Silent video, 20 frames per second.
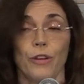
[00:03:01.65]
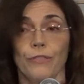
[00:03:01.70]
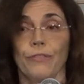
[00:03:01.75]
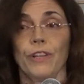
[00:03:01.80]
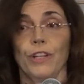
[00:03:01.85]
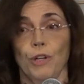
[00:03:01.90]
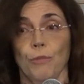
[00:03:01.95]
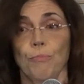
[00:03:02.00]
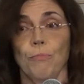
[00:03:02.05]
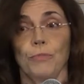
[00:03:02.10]

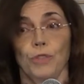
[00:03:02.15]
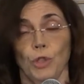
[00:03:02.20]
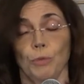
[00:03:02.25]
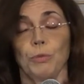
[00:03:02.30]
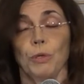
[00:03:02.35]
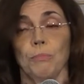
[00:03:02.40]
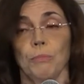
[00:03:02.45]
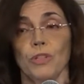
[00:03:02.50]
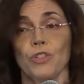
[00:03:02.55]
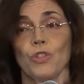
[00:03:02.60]
than a
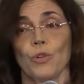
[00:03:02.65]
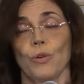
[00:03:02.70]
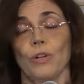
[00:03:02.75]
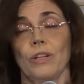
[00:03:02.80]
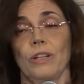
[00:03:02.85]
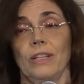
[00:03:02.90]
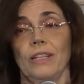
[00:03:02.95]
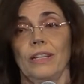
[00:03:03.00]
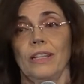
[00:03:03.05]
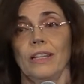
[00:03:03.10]

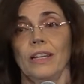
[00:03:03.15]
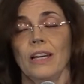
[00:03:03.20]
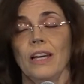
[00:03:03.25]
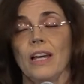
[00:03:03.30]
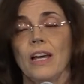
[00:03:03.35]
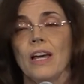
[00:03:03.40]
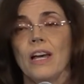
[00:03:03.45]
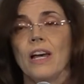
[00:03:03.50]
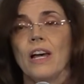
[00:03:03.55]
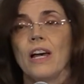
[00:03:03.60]
supermajority.
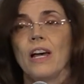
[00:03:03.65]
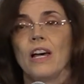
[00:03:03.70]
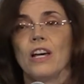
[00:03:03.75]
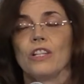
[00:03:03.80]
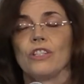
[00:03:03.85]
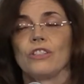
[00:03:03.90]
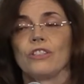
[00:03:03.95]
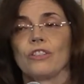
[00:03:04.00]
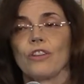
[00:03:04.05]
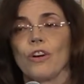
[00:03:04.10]

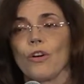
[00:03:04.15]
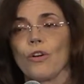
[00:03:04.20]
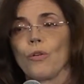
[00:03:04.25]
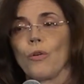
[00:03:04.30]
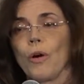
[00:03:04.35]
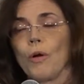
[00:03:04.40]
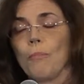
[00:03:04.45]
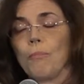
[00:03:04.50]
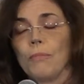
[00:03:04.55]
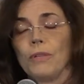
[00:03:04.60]
So
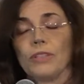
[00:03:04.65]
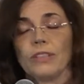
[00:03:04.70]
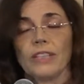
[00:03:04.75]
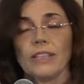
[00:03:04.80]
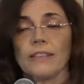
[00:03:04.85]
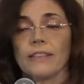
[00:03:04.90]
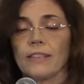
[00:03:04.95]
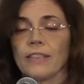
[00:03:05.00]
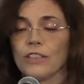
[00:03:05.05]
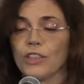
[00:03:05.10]

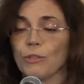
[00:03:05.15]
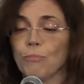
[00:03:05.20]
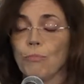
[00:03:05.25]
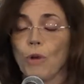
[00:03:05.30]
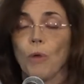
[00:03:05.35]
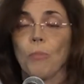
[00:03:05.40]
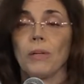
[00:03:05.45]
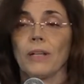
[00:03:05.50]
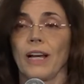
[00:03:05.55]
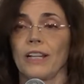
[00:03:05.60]
citizens
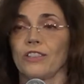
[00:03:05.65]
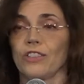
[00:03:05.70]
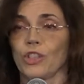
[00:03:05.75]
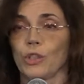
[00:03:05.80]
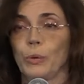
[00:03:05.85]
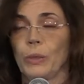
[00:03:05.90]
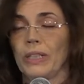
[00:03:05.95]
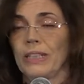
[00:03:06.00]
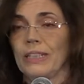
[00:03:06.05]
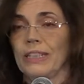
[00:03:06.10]
mobilized
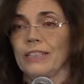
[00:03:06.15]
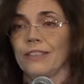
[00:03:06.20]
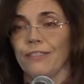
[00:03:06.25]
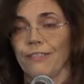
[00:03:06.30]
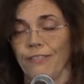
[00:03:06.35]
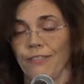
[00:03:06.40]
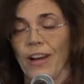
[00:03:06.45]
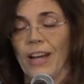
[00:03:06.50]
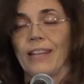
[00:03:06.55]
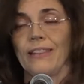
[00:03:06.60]
quickly to
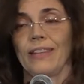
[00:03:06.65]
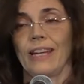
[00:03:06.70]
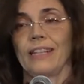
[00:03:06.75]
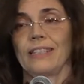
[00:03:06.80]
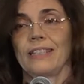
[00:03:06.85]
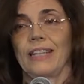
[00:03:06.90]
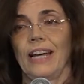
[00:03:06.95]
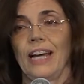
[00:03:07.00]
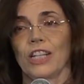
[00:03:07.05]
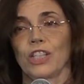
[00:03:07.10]
fight that
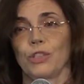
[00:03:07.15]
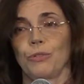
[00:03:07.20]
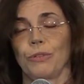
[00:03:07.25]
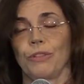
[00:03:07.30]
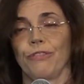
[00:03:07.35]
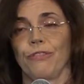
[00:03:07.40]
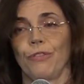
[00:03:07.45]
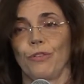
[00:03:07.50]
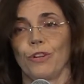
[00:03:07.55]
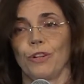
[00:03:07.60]
tax
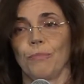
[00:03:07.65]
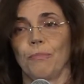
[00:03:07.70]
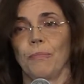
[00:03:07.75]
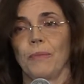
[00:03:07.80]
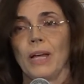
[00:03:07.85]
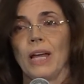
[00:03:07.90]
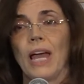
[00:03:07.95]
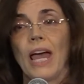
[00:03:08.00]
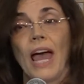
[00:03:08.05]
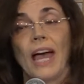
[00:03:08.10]
reform,
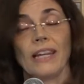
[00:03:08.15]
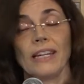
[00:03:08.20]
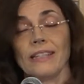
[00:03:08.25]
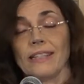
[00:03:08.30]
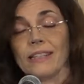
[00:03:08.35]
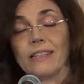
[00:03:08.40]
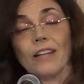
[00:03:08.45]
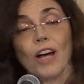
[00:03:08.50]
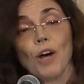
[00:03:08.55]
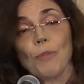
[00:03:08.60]
and it
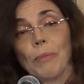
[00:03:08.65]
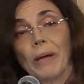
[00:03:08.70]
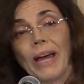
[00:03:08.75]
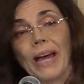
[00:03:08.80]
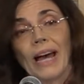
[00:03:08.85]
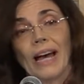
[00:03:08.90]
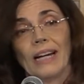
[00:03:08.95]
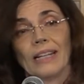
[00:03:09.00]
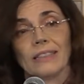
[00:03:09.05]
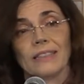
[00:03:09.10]
did not
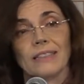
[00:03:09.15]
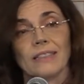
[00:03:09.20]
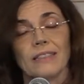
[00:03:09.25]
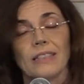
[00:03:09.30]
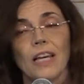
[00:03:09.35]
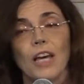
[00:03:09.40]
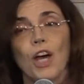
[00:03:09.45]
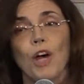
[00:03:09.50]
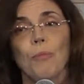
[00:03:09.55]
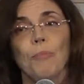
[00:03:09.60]
pass.
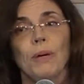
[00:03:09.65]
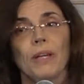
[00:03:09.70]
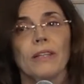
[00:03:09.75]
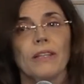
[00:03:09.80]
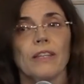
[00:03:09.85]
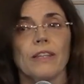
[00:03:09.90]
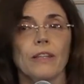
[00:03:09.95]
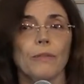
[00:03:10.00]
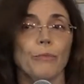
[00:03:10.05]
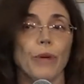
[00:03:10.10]
But
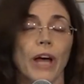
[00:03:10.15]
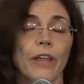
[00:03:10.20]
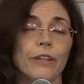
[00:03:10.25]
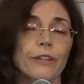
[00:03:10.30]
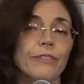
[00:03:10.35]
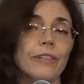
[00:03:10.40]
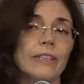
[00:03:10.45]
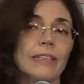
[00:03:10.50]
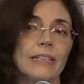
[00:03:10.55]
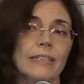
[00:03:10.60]
rather
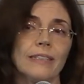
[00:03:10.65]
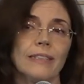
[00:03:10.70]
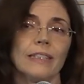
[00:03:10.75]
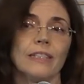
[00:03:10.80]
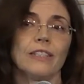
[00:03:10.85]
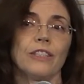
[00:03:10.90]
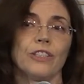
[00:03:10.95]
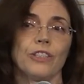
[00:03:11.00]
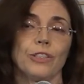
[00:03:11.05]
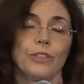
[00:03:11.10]
than
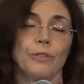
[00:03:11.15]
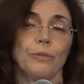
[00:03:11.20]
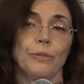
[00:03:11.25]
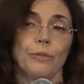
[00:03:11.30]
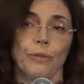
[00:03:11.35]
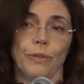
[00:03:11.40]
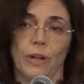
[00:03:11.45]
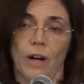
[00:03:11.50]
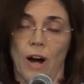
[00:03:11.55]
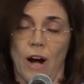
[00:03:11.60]
listen to
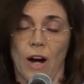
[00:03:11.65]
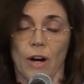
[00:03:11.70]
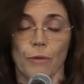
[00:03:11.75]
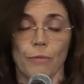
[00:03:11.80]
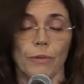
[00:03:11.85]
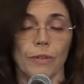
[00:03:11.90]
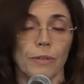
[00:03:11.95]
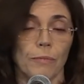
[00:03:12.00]
our